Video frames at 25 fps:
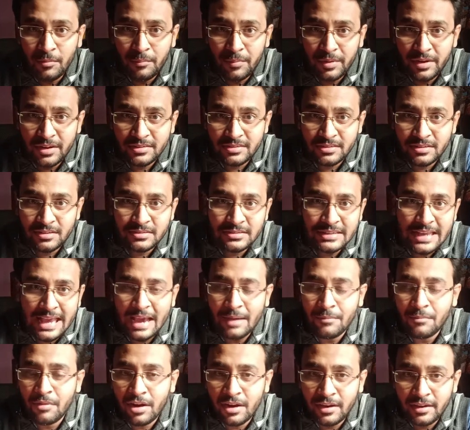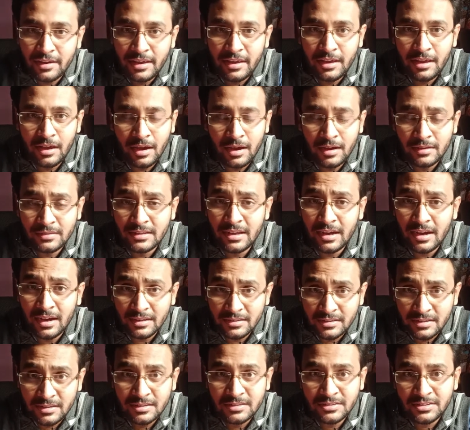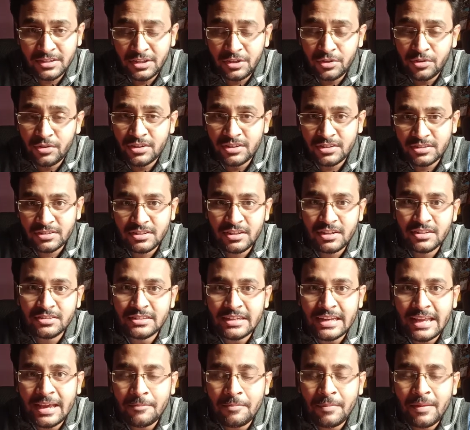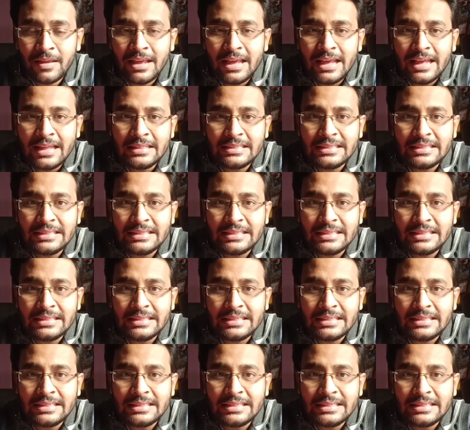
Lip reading: competitions among the others in your research lab,